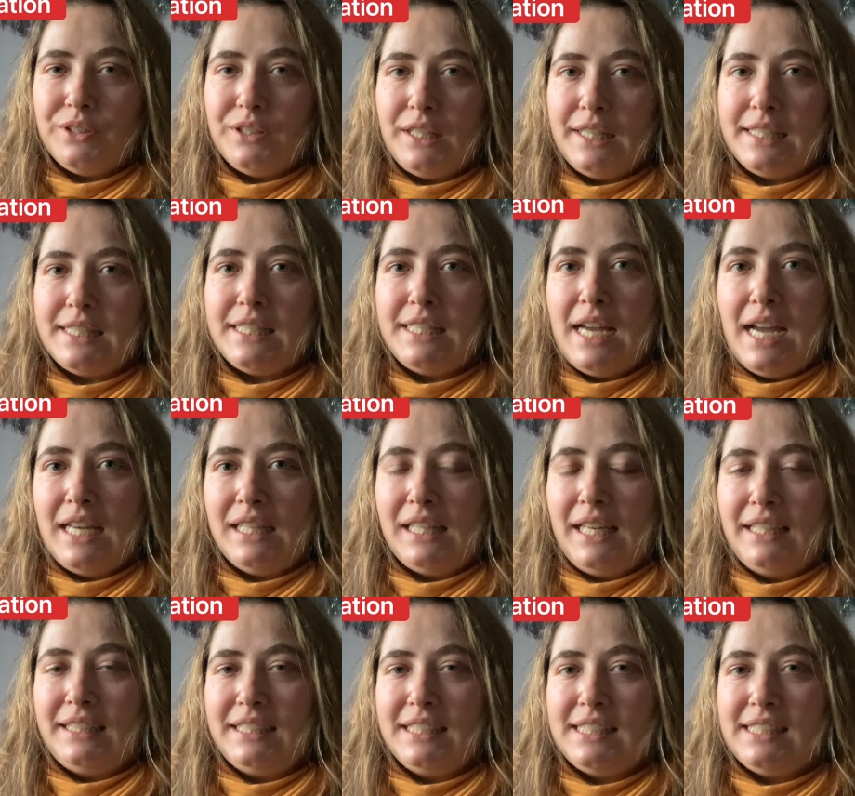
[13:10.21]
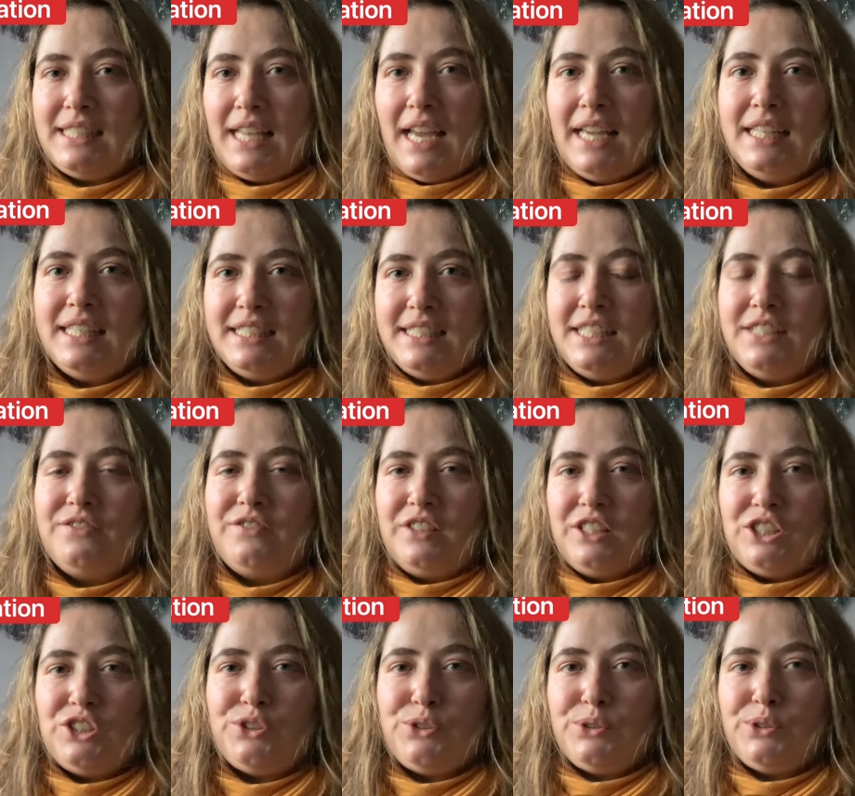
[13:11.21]
It's not like the
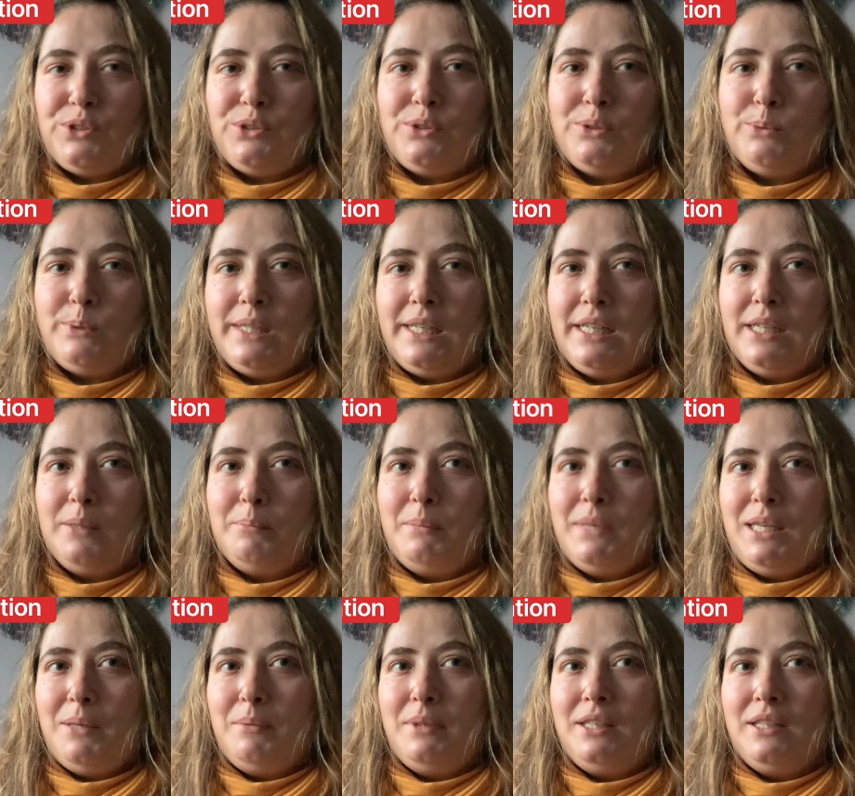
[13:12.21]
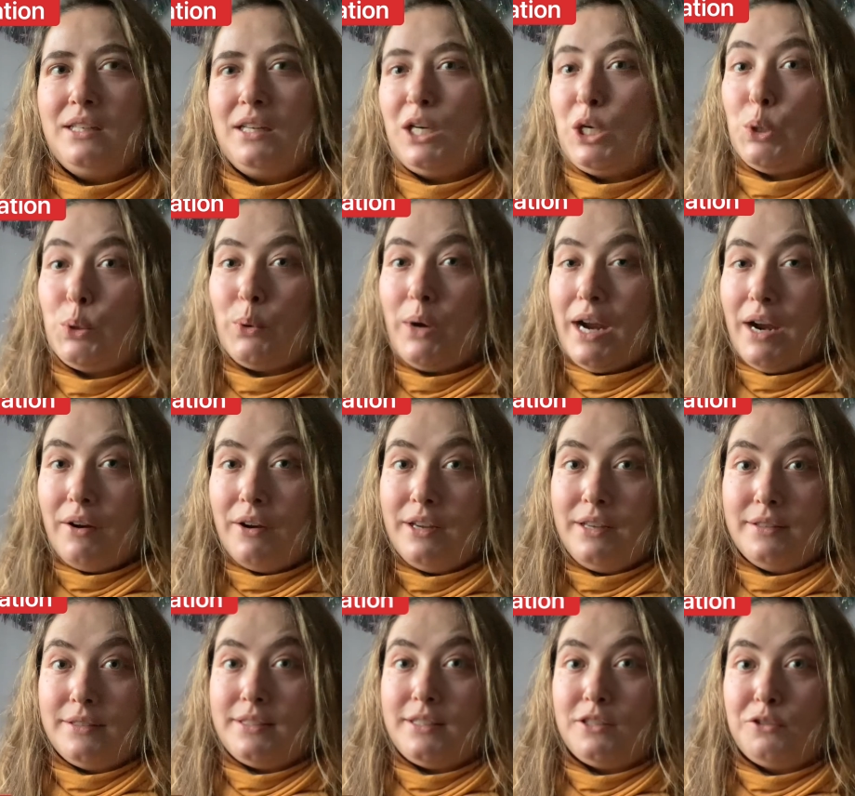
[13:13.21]
scientific truth where maybe
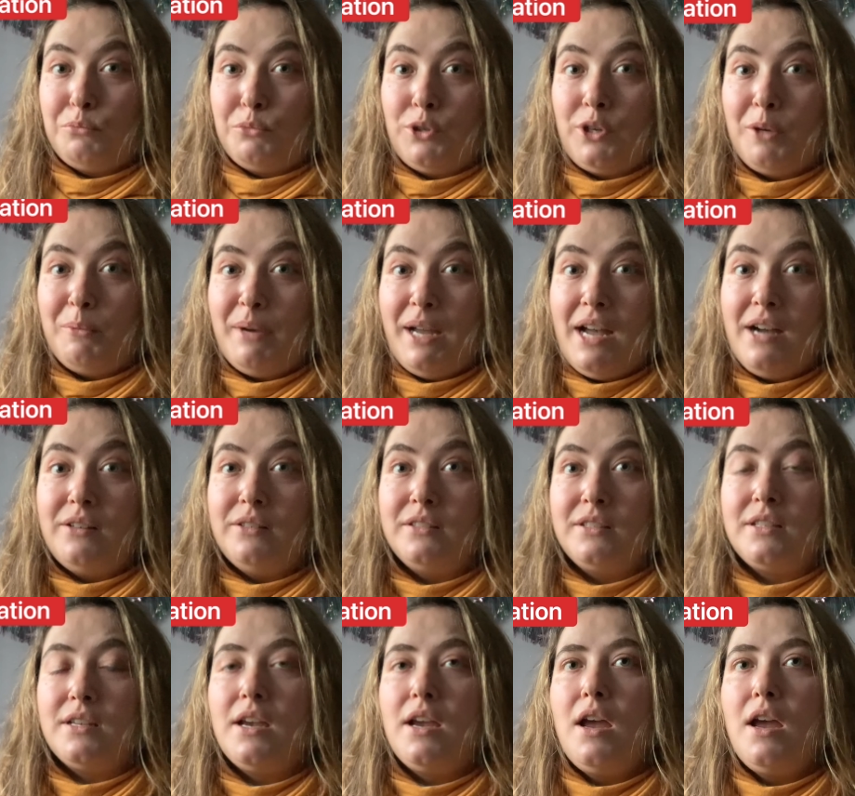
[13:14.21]
Aquarius is more about.